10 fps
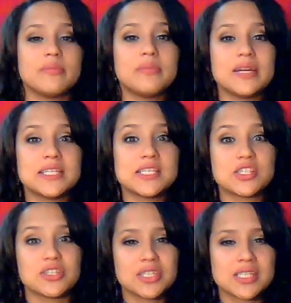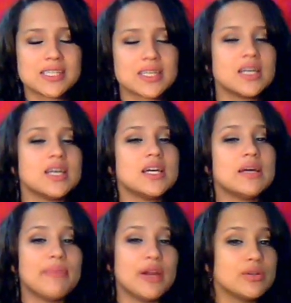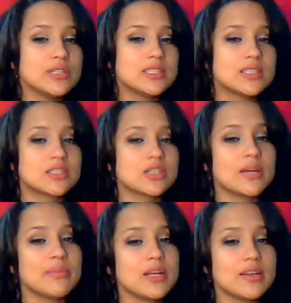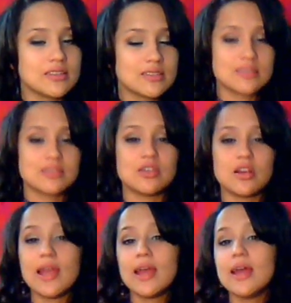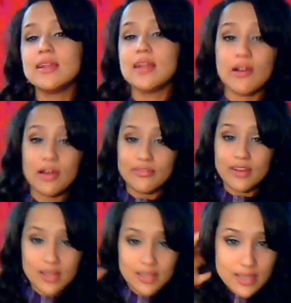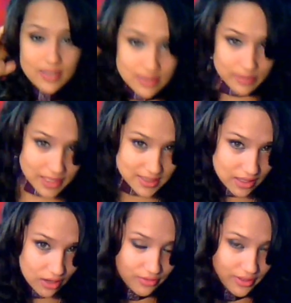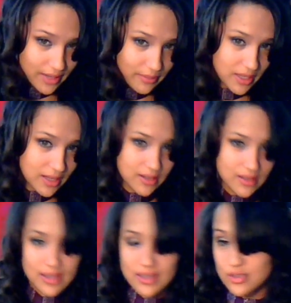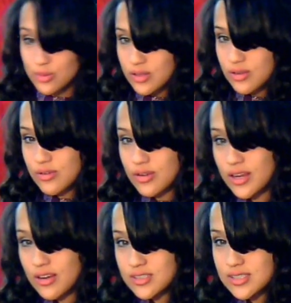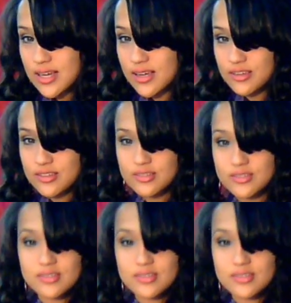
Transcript: my, my sisters. My older sister and my younger sister, and now I finally did it to myself, and I made it like into a little hairstyle.